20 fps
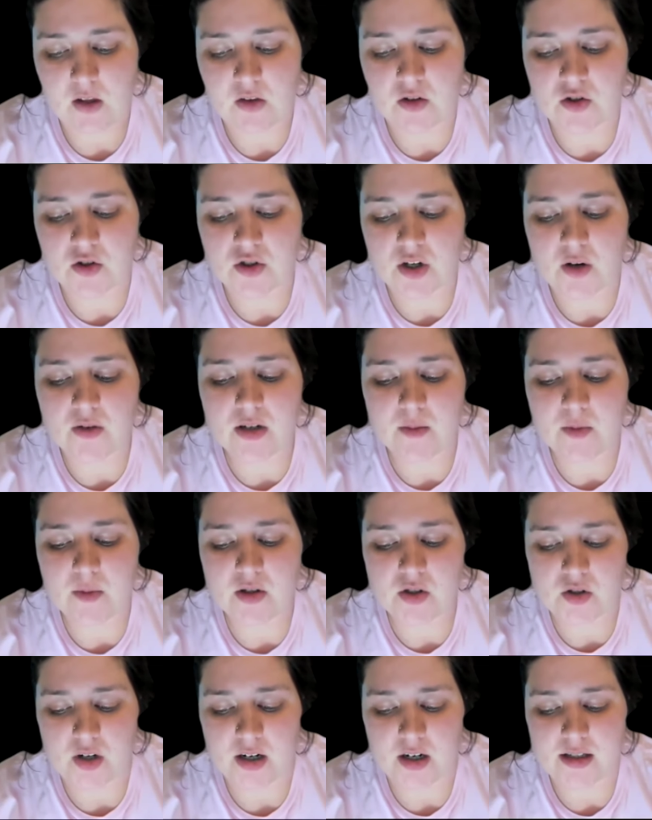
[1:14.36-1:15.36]
The show
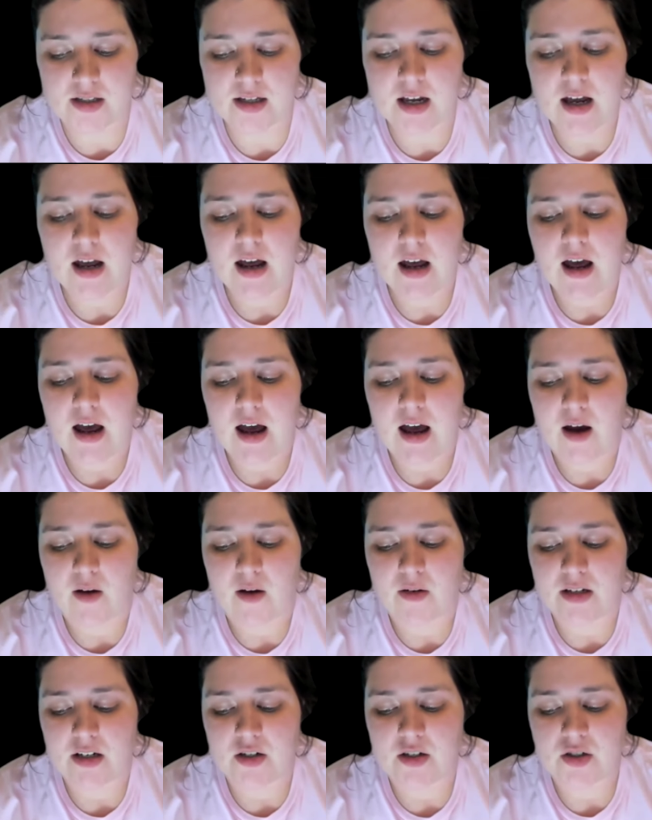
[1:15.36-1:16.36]
demonstrates how
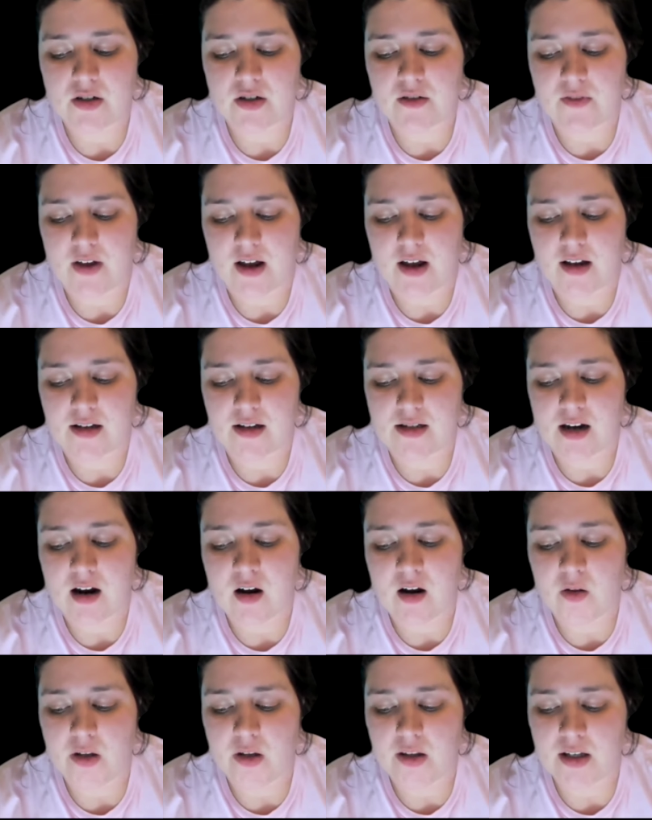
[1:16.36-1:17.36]
addiction affects
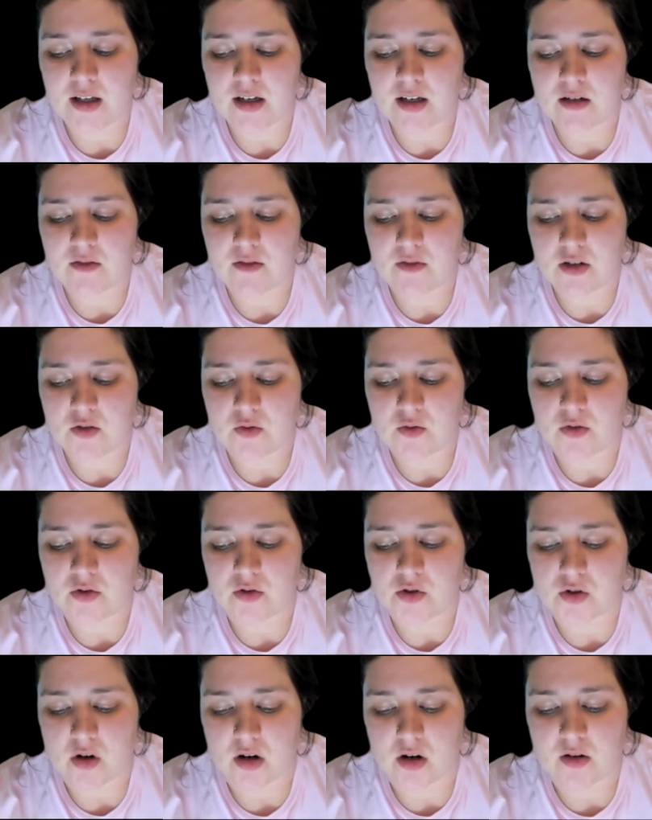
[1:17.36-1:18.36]
not only the individual
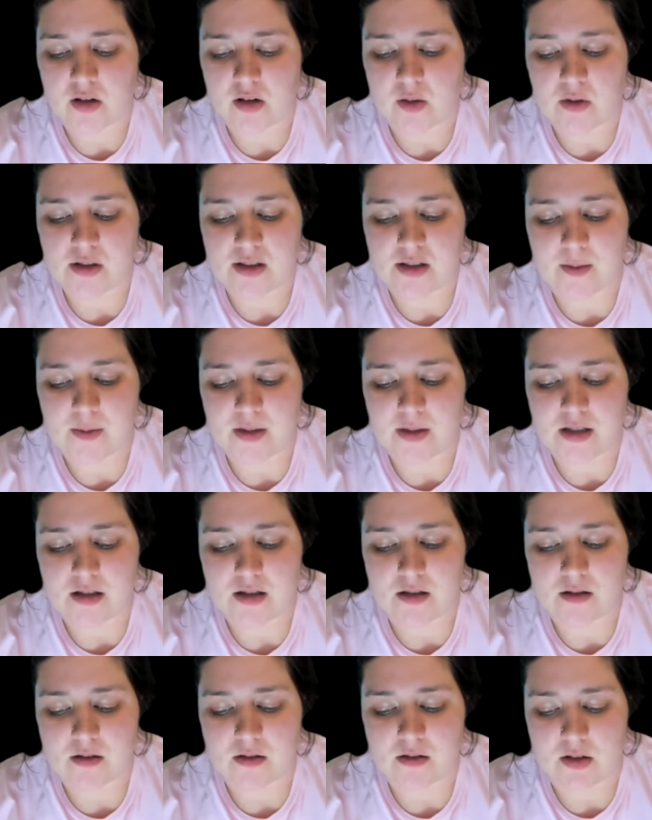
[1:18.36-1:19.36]
struggling with
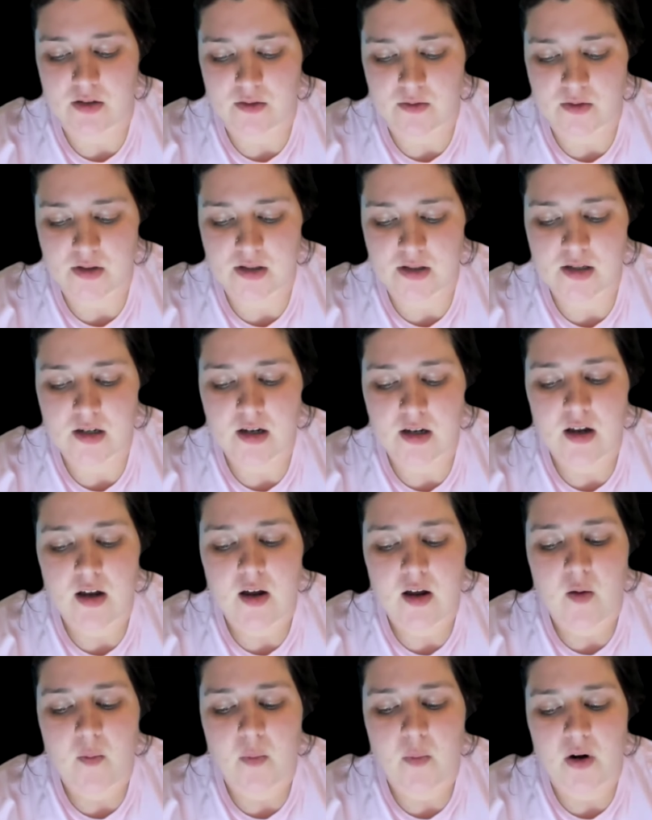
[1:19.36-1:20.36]
substance use,
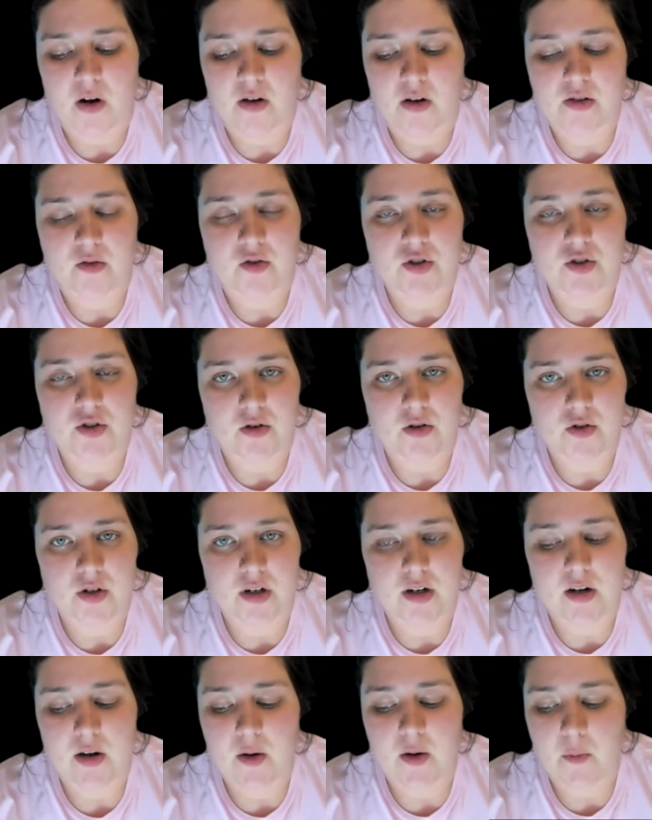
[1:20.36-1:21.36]
but also
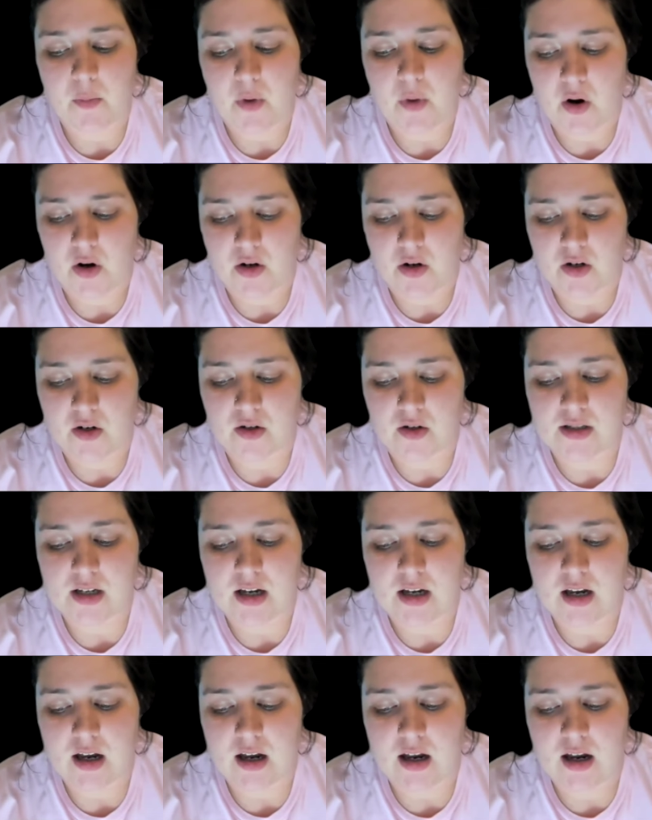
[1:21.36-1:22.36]
children, partners,
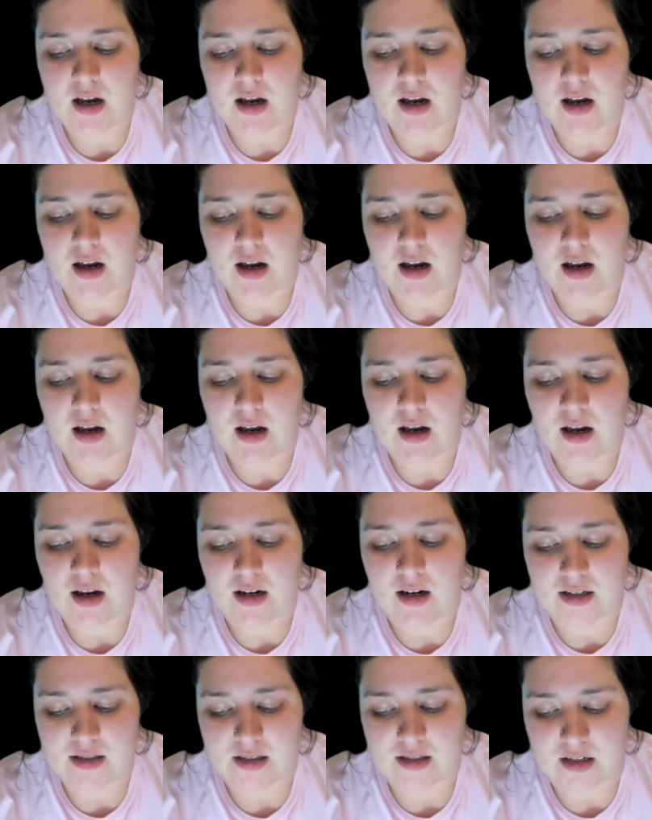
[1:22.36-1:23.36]

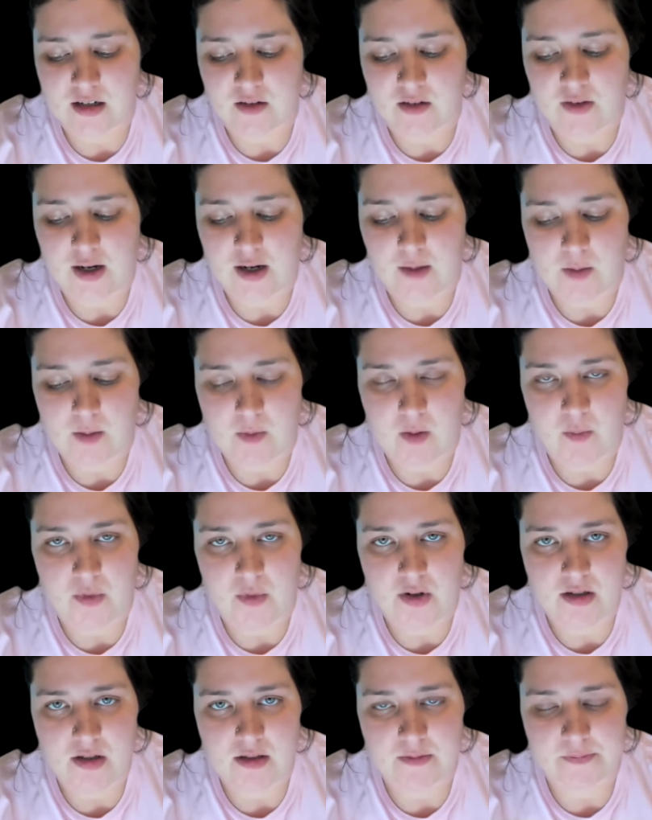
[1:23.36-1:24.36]
and extended family
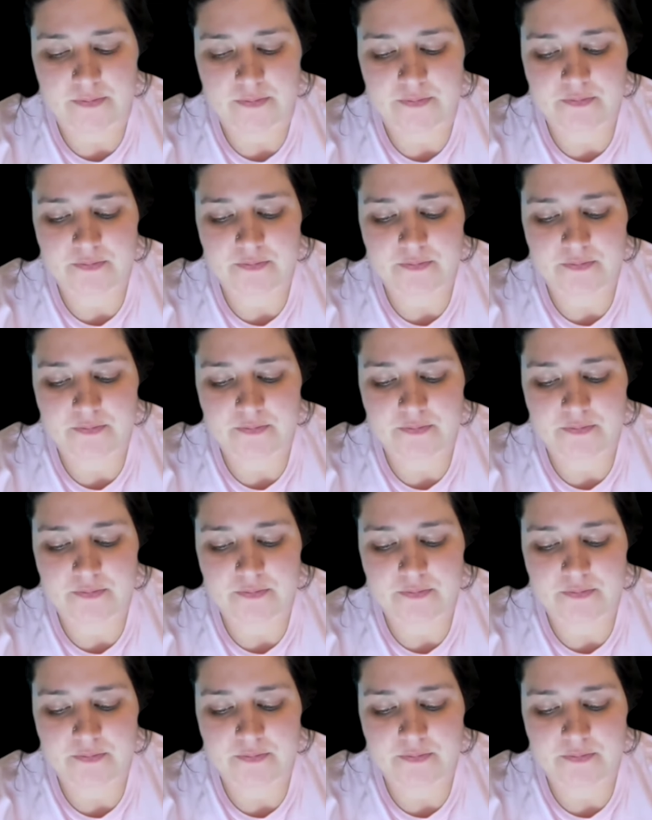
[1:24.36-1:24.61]
members.